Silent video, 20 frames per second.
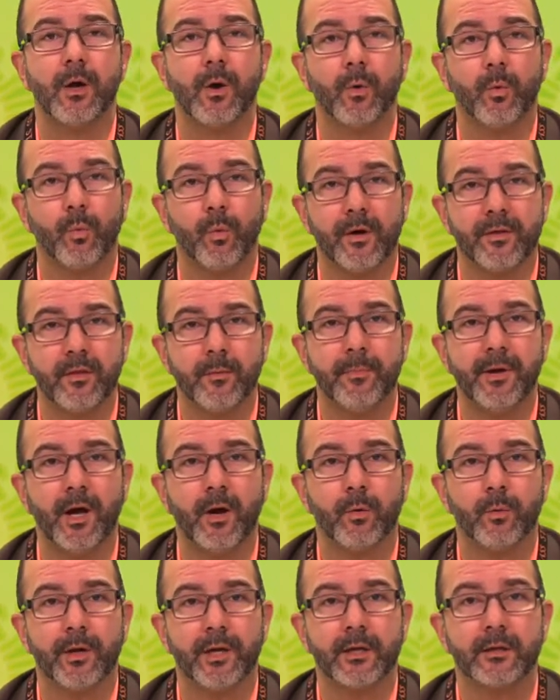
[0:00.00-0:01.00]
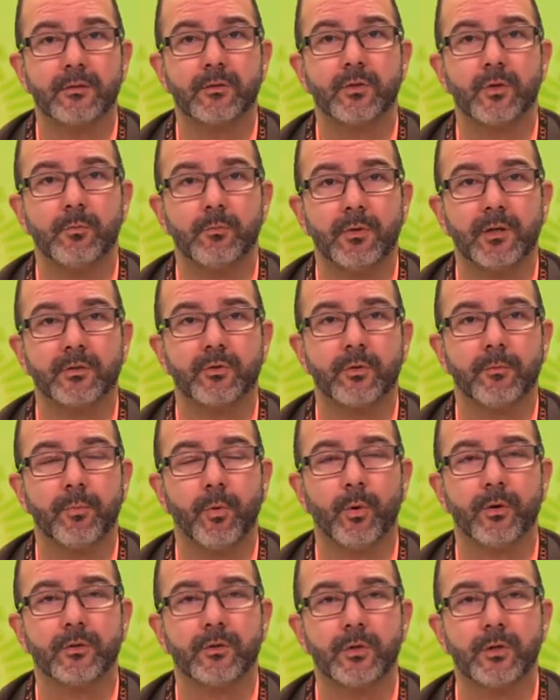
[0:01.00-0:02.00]
when the bell rings, you must
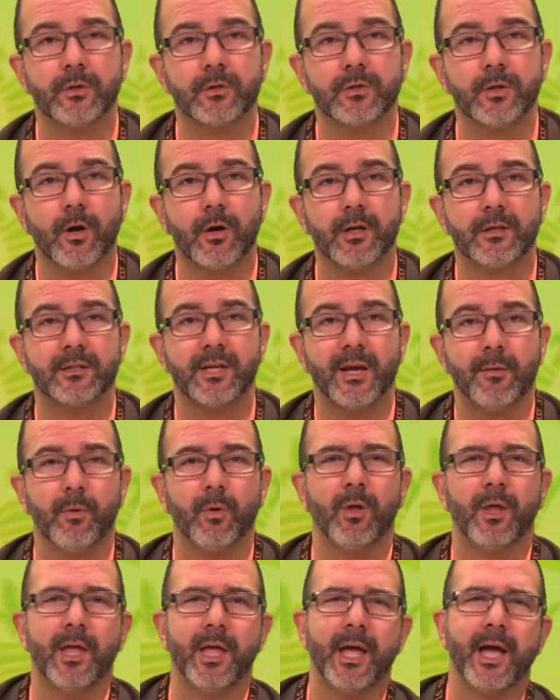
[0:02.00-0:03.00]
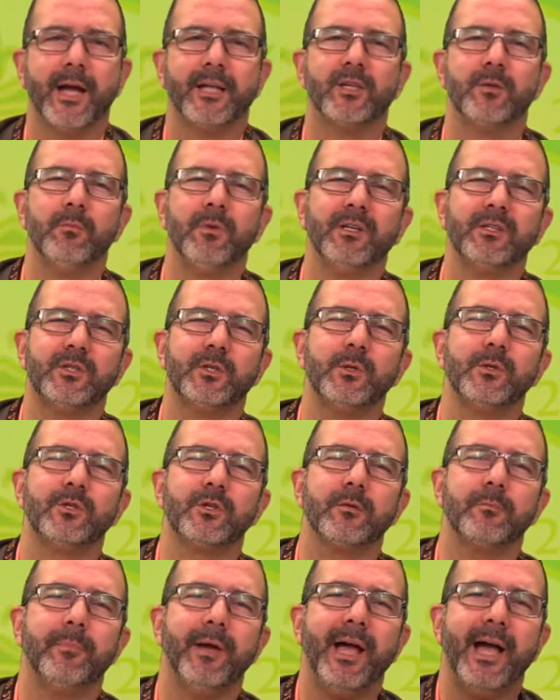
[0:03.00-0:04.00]
report to your tardy table, and you must use
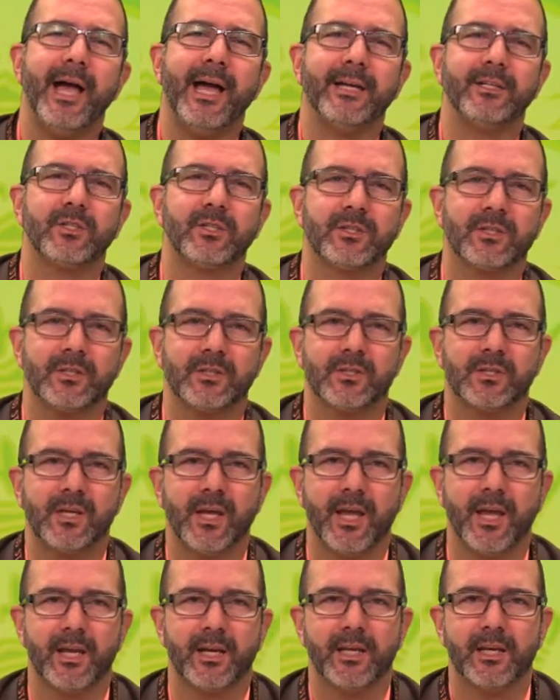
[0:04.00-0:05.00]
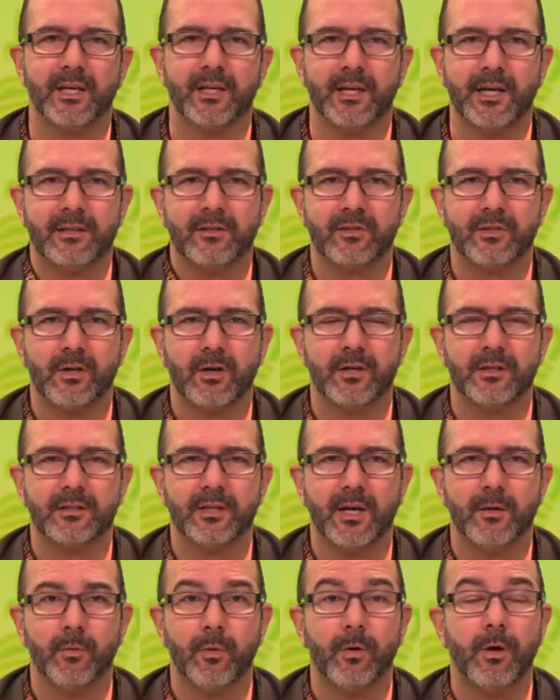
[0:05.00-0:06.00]
your badge to scan in at the tardy
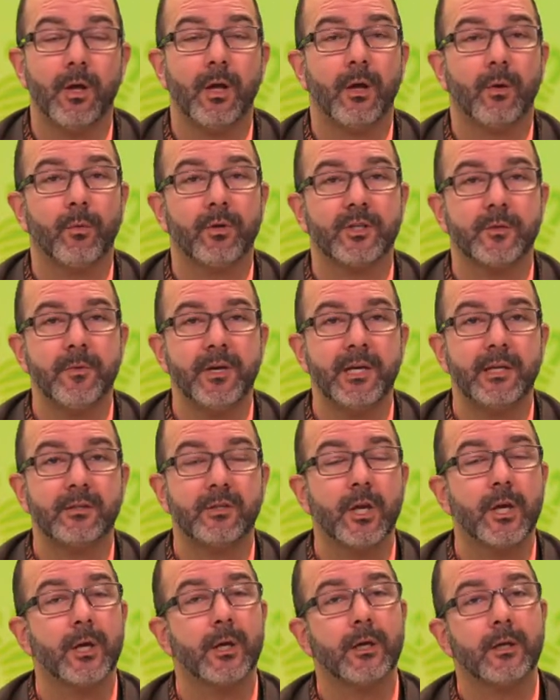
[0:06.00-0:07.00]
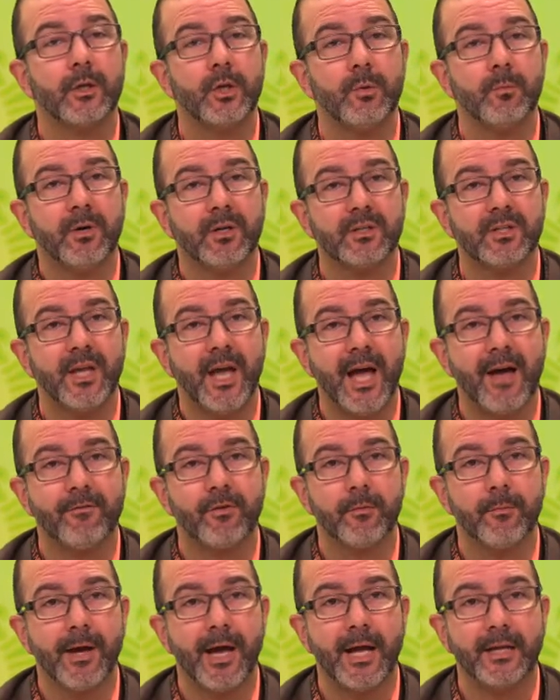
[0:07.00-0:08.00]
table, which means you must have
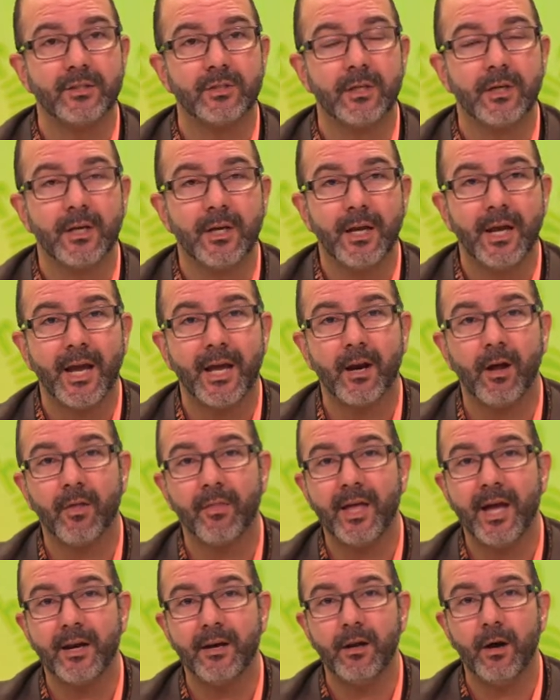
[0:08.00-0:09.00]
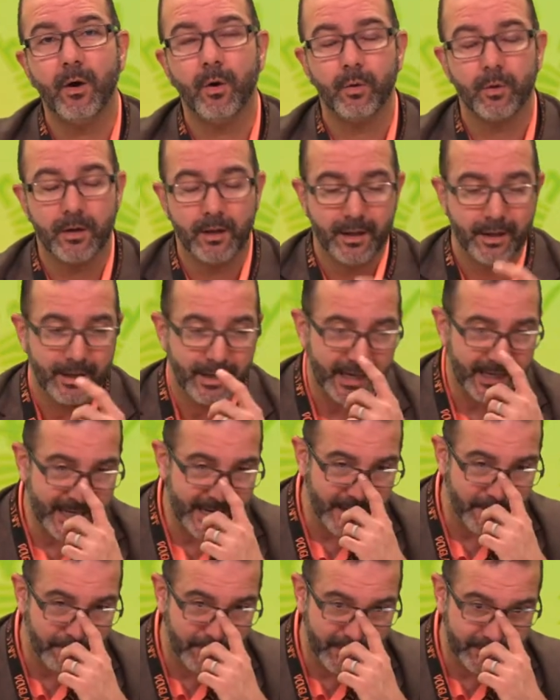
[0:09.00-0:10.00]
your badge. And on that note, I
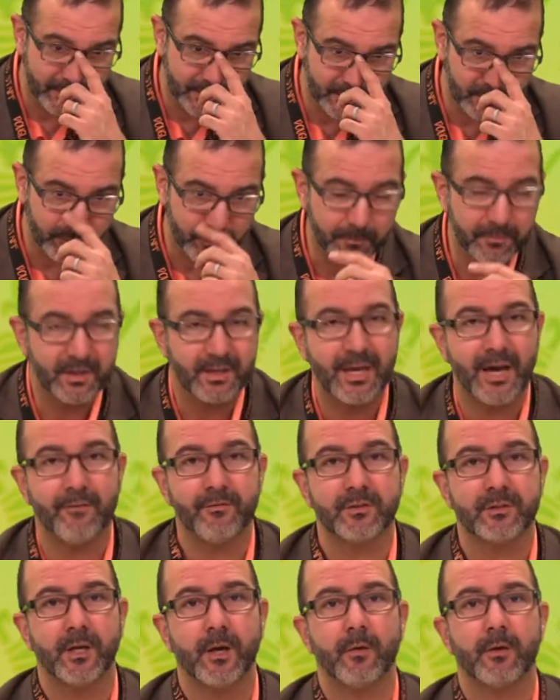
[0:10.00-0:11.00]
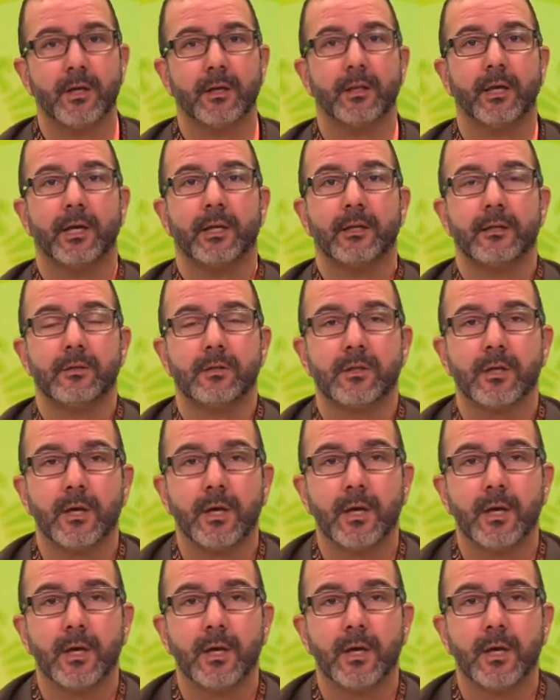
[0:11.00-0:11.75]
got a message from the cafeteria ladies.